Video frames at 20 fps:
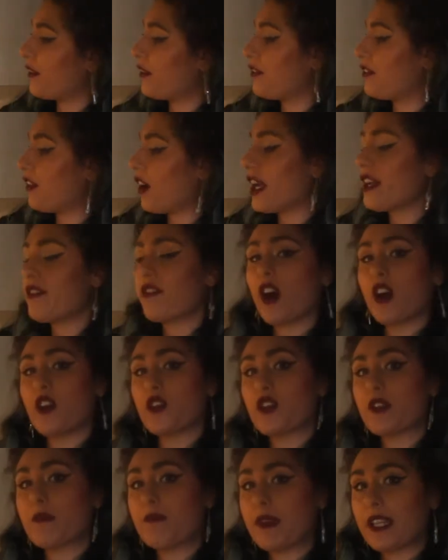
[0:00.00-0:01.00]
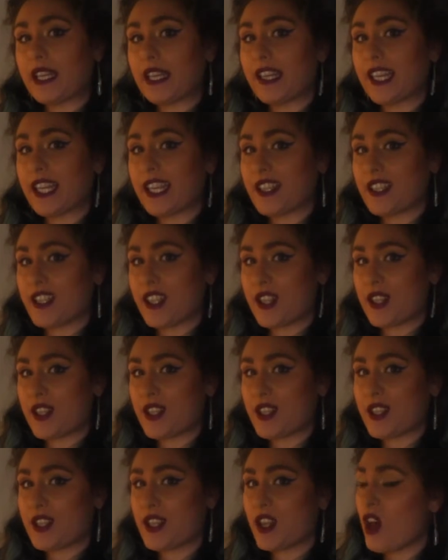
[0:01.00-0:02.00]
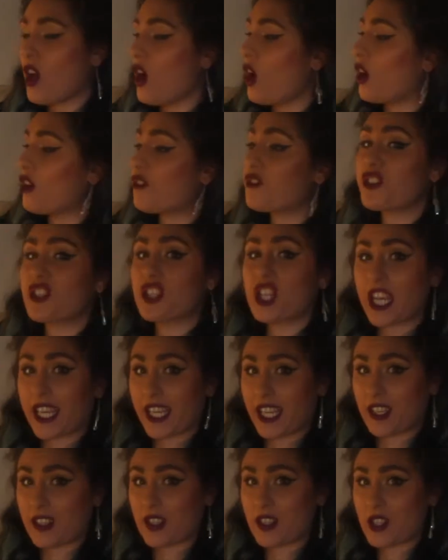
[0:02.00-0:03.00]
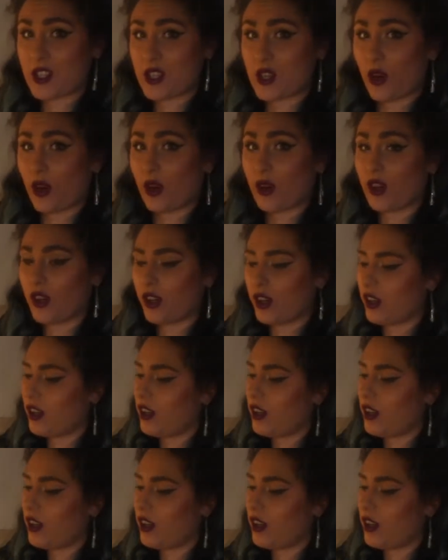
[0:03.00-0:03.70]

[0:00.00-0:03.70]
500 millilitres of chicken stock.